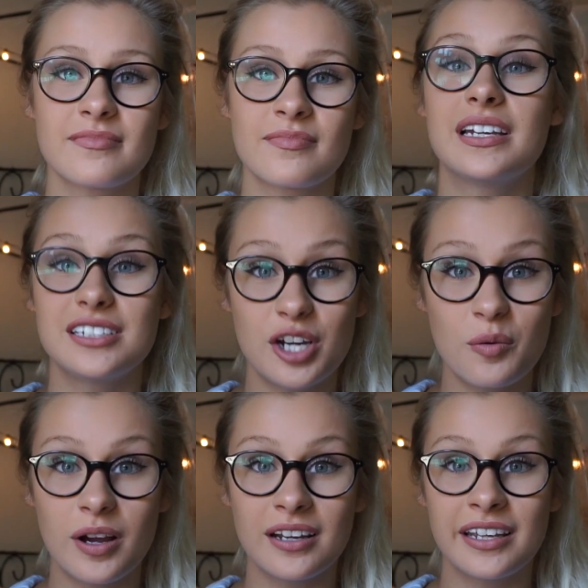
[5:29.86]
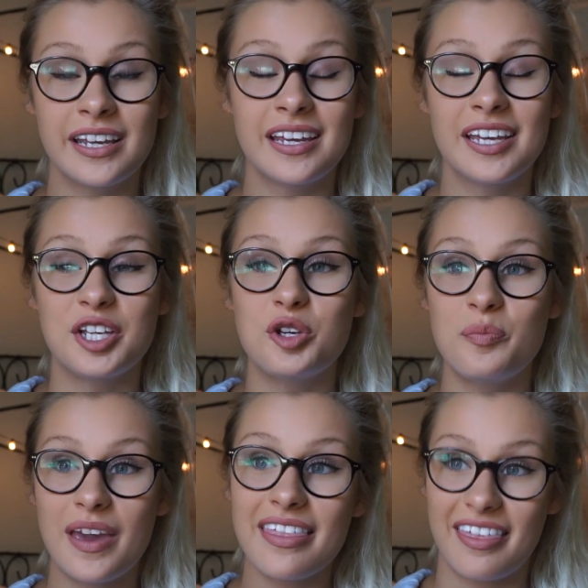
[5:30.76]
Because you know what?
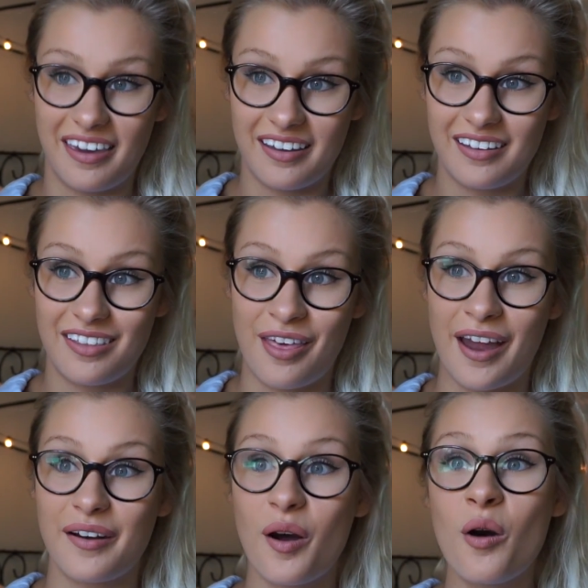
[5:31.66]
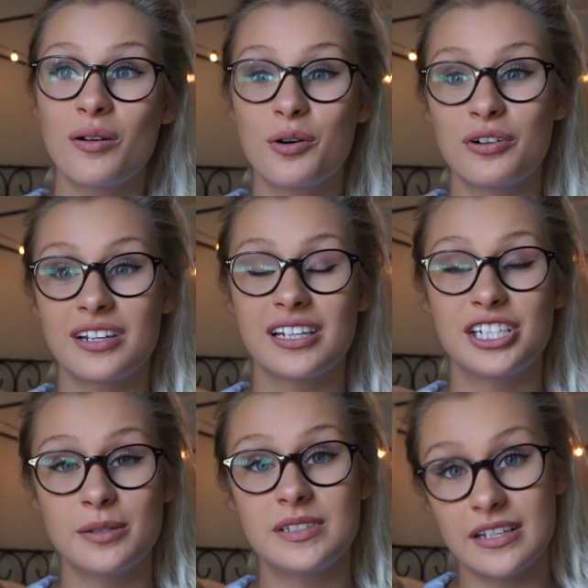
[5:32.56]
You may think that, oh, I'm going to the
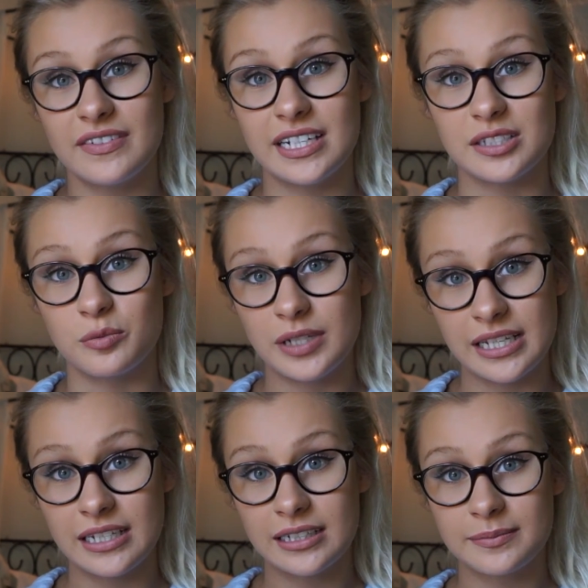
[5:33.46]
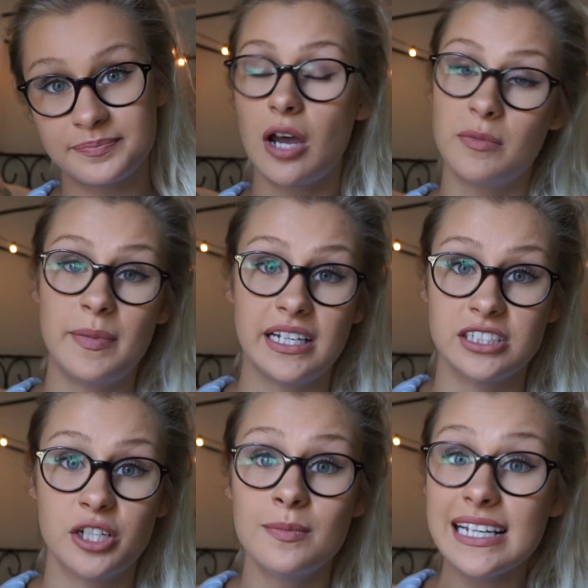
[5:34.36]
gym 7 days a week, I'll be
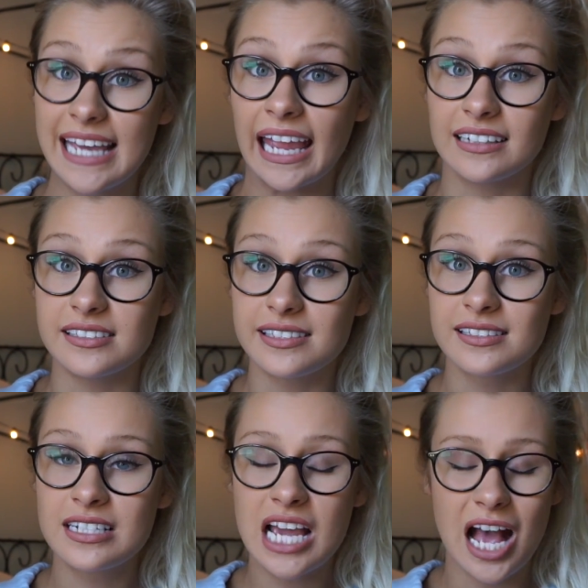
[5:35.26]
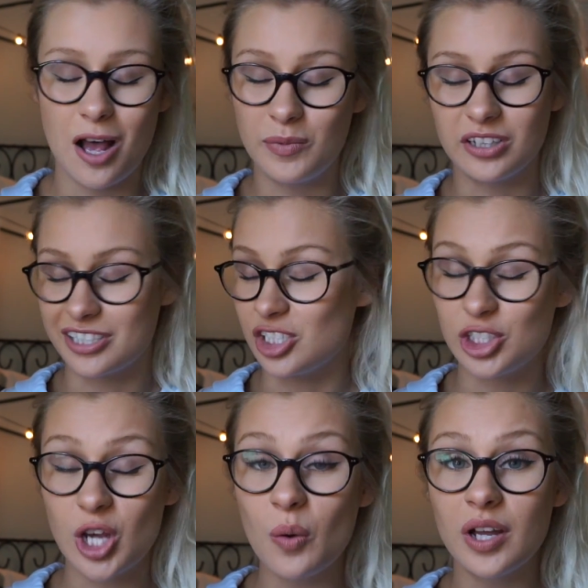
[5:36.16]
making so many gains, I'll be looking
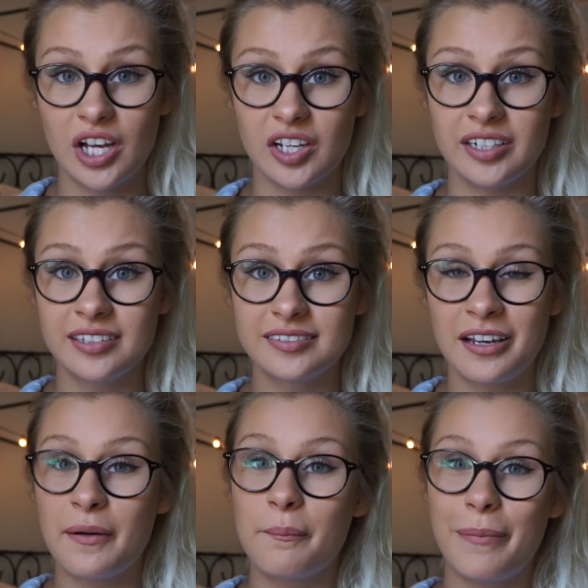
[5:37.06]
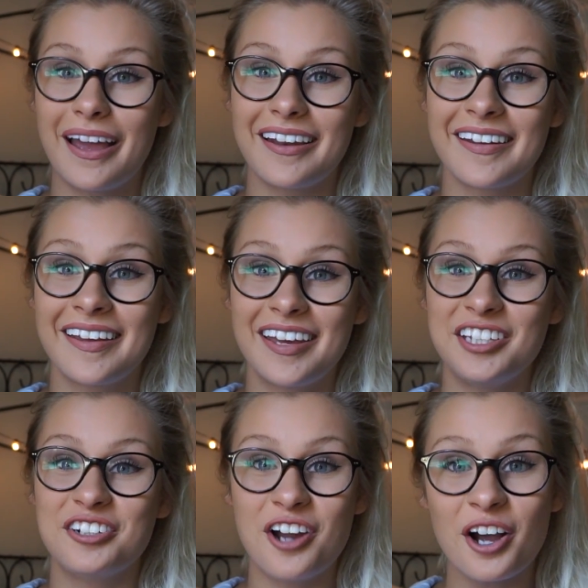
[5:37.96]
so good, but
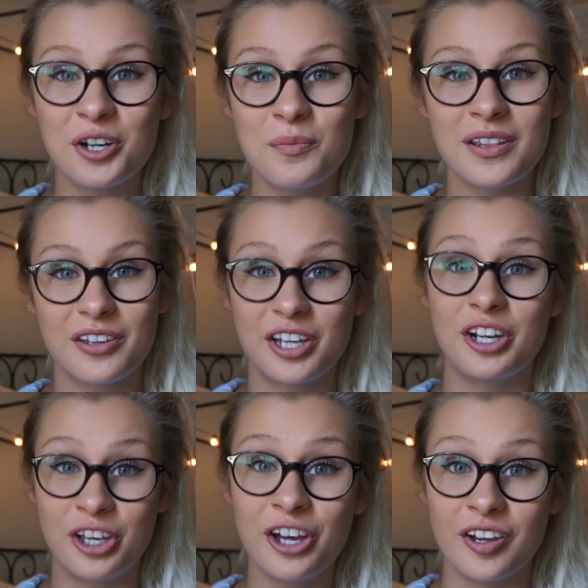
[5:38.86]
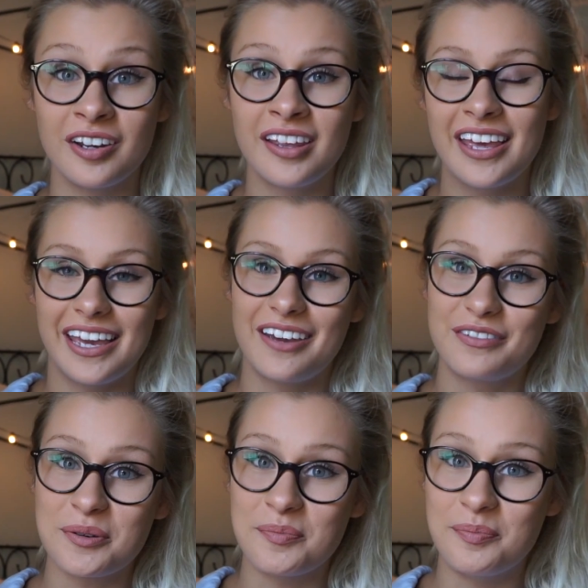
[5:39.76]
you're not going to be looking good
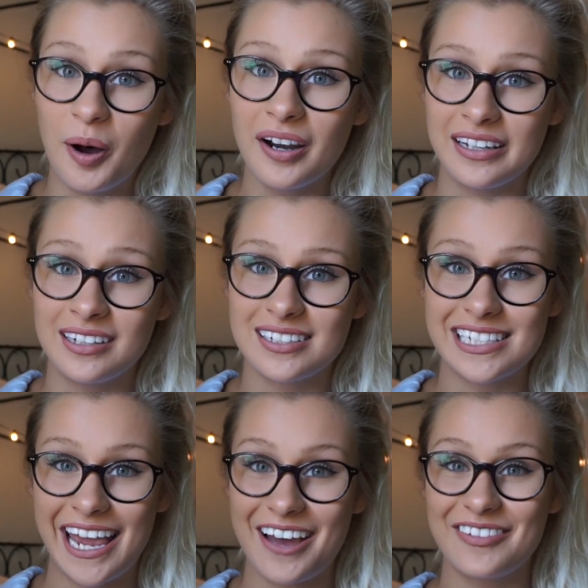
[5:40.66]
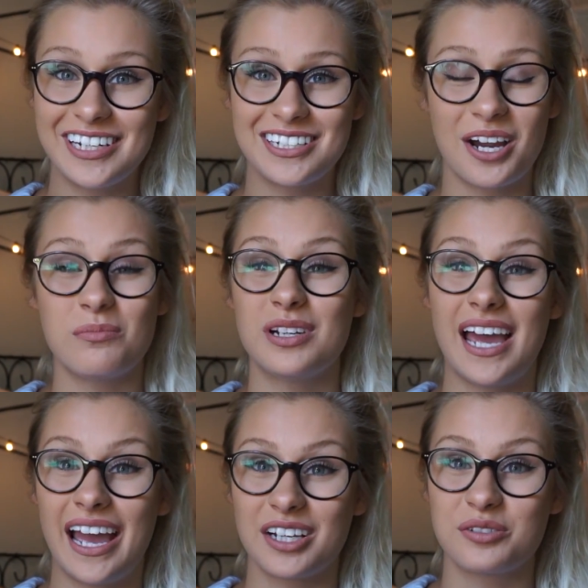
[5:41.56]
if your body doesn't have any time to
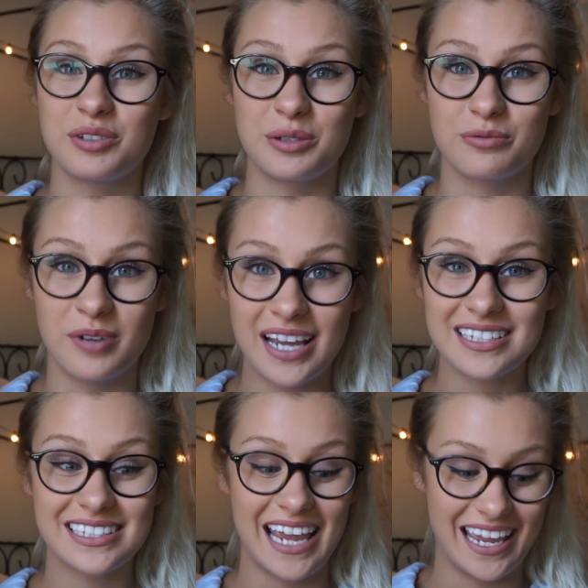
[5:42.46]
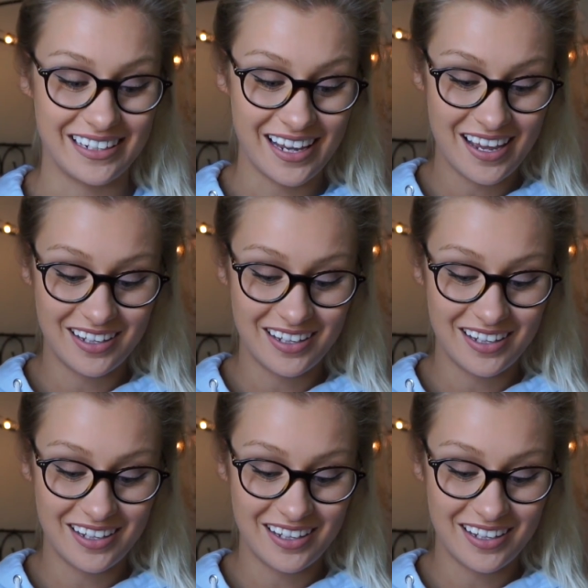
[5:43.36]
actually rest and